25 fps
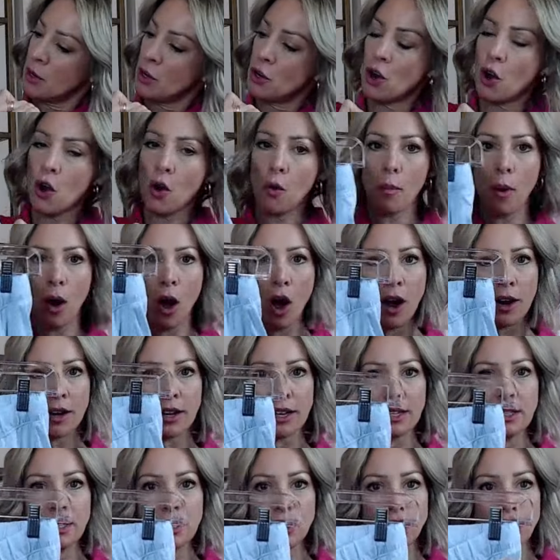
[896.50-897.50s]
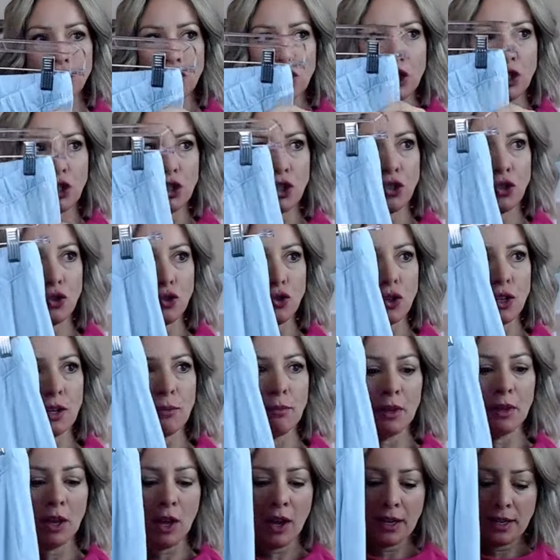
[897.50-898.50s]
No pockets, so just
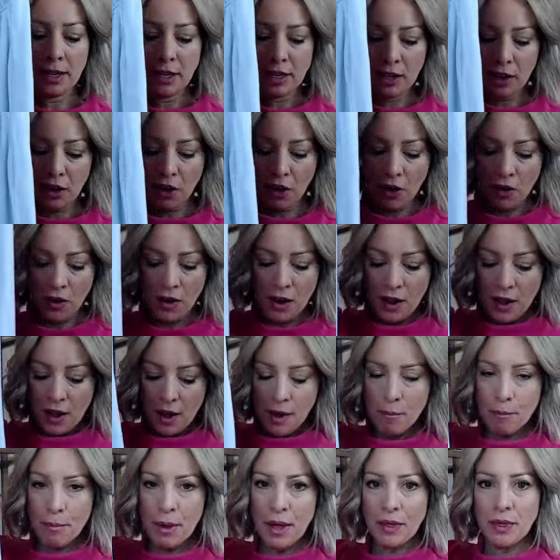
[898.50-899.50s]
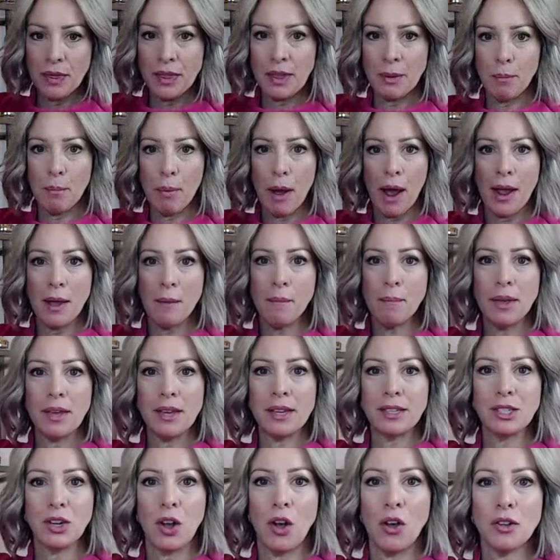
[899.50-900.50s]
streamlined here. But the piping
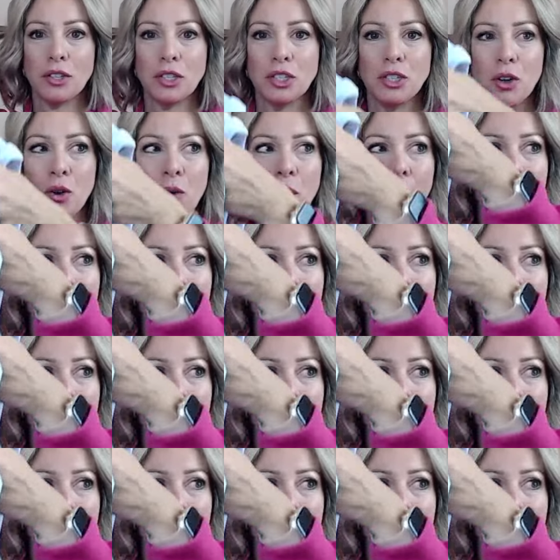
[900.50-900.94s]
is also